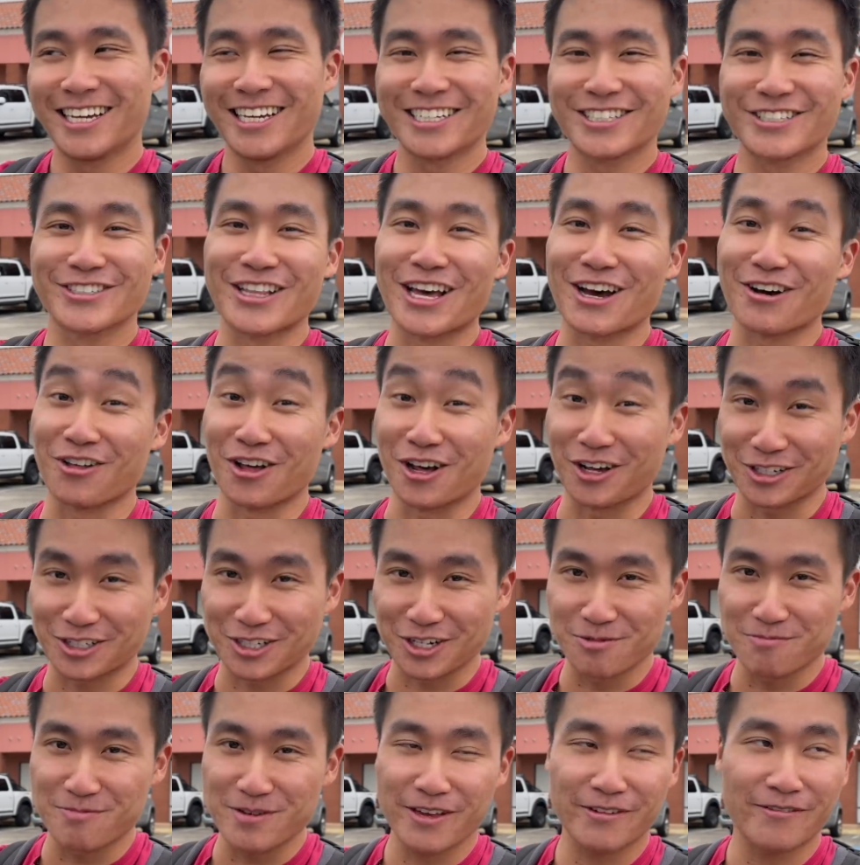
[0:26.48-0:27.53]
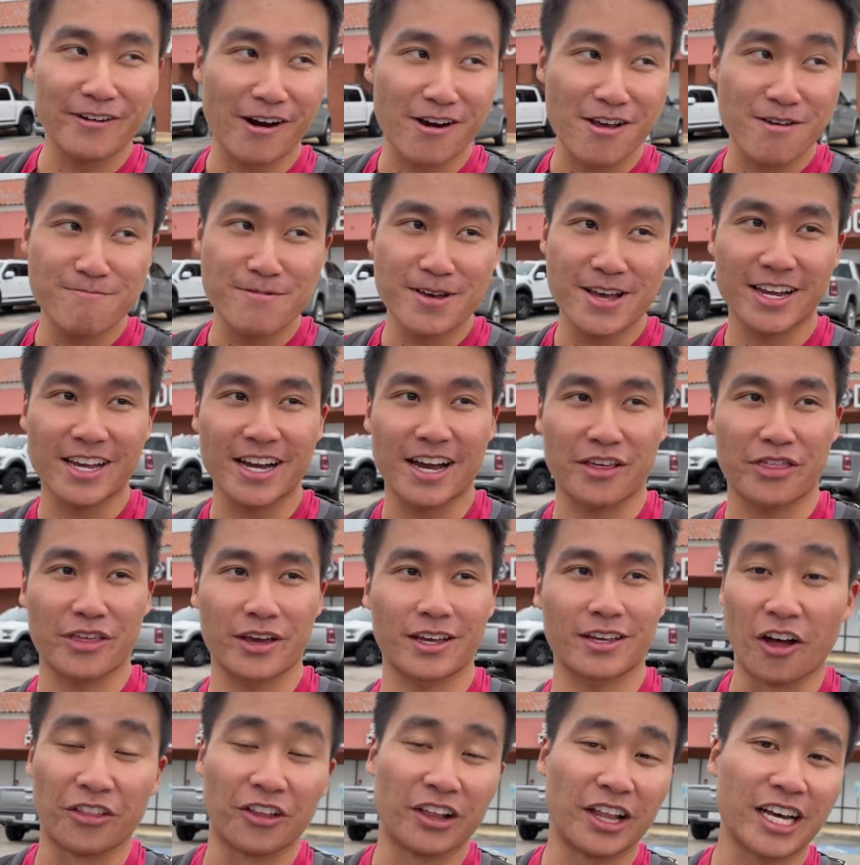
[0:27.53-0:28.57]
So that will also be very big. I
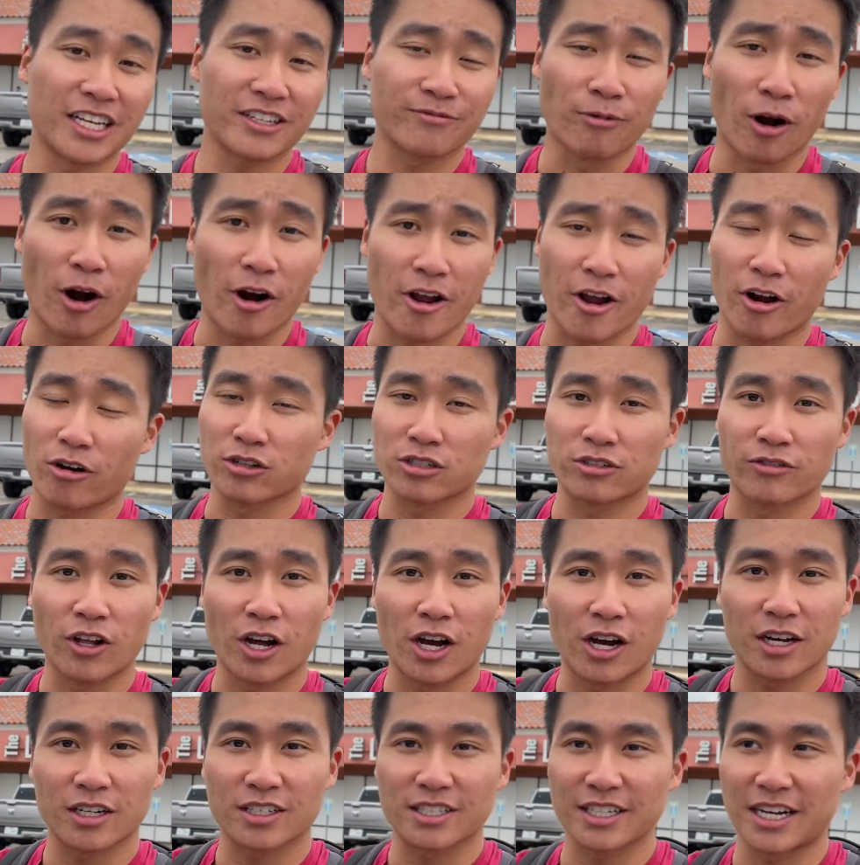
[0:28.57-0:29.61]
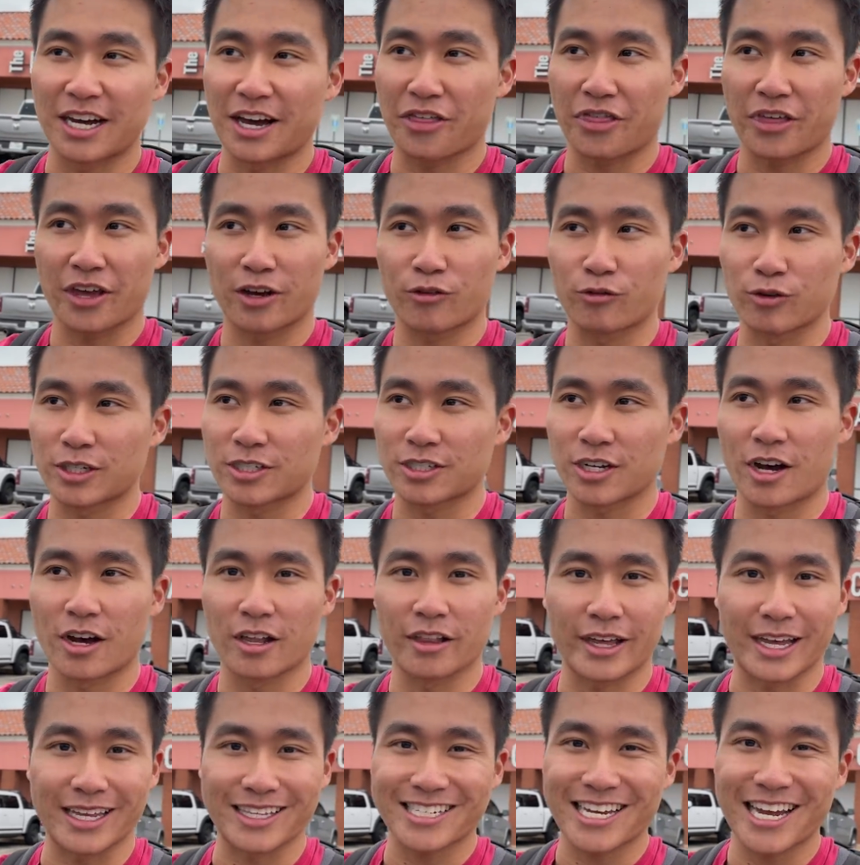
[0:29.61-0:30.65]
think on the last Mariano's vlogs, I think we saw
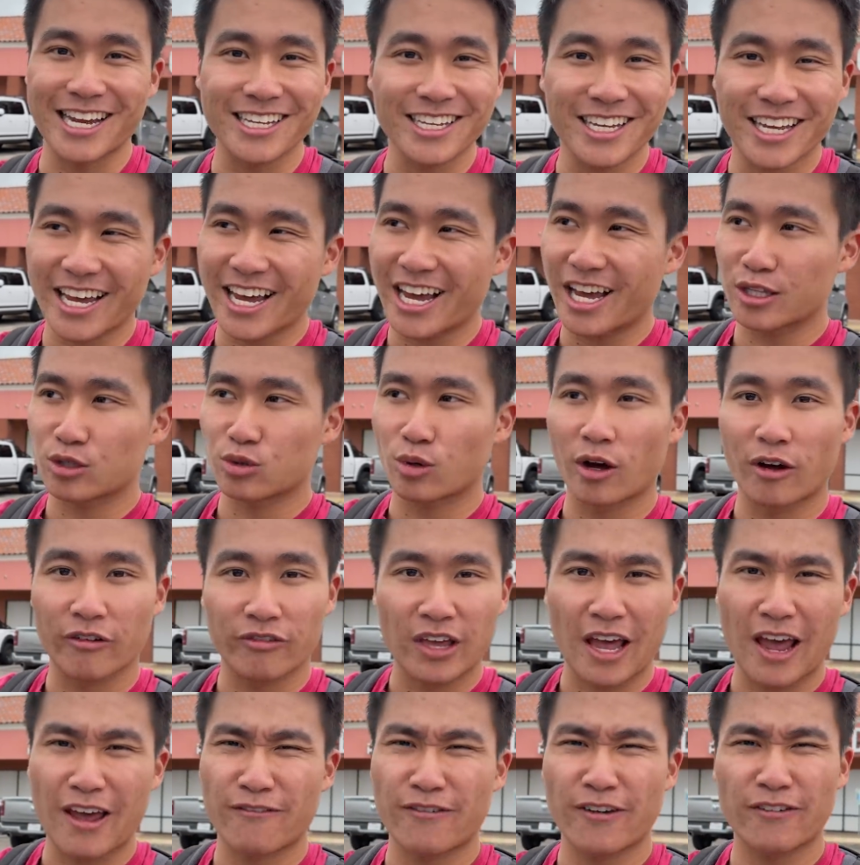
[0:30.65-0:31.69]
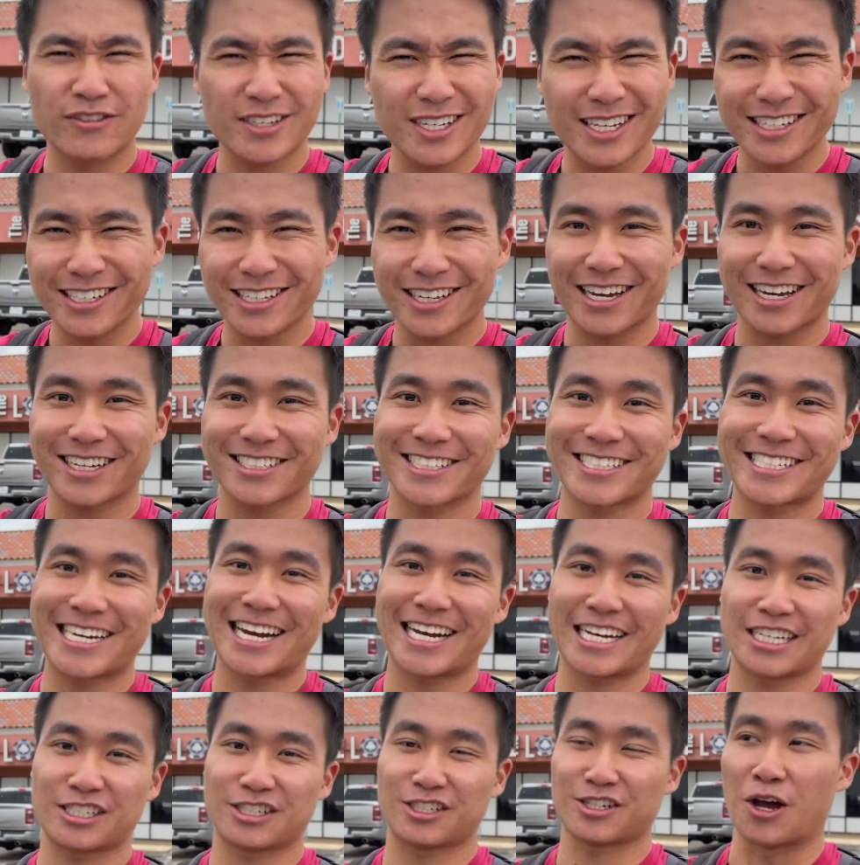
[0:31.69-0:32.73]
like 10K, 12K, 15K
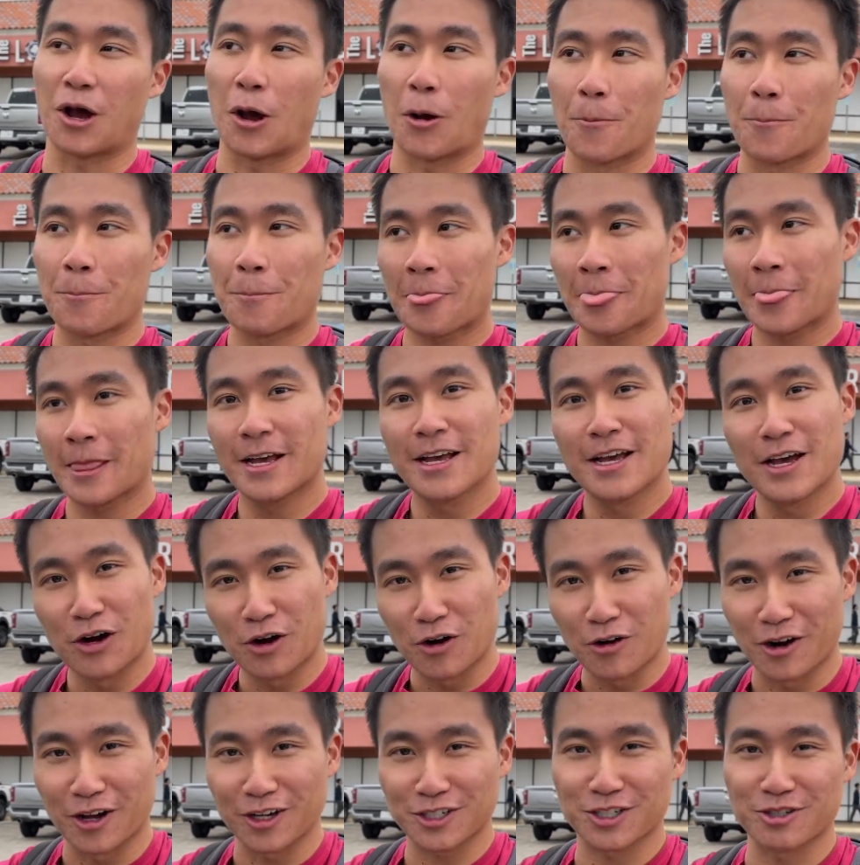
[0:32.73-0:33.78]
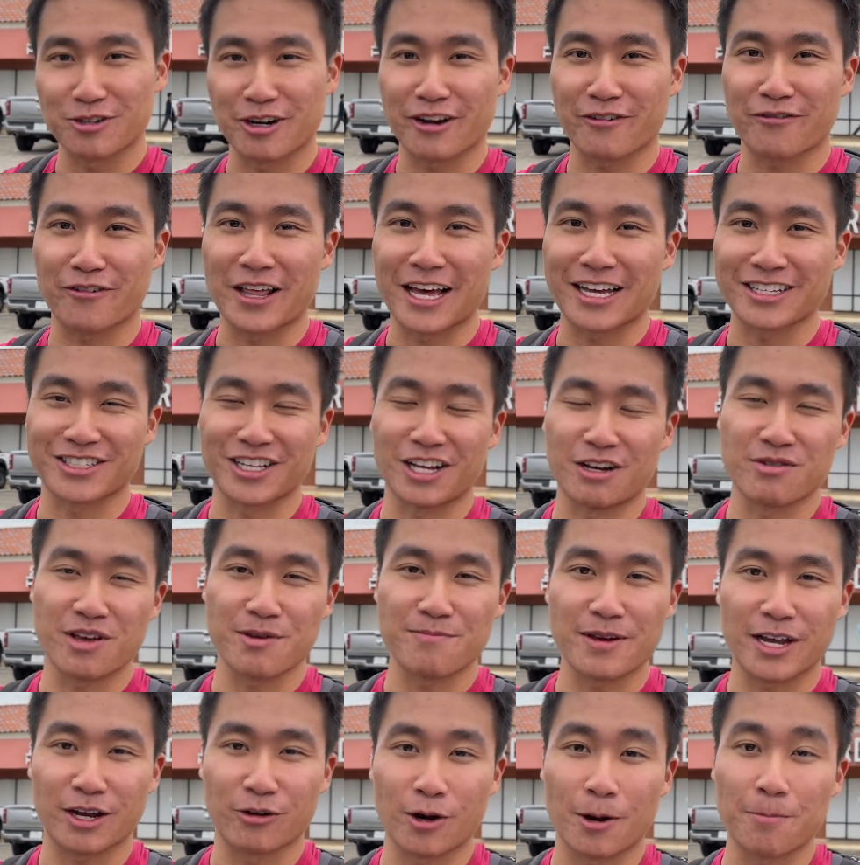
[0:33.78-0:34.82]
stacks. So we're also ready for that. So that'll be a
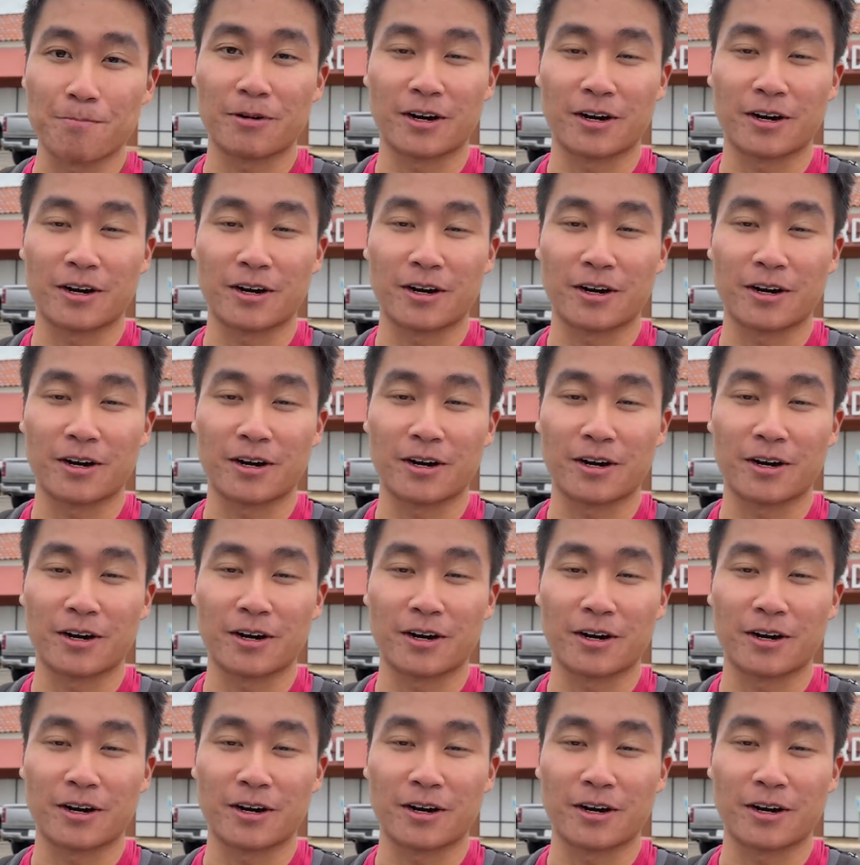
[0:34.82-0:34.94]
big one.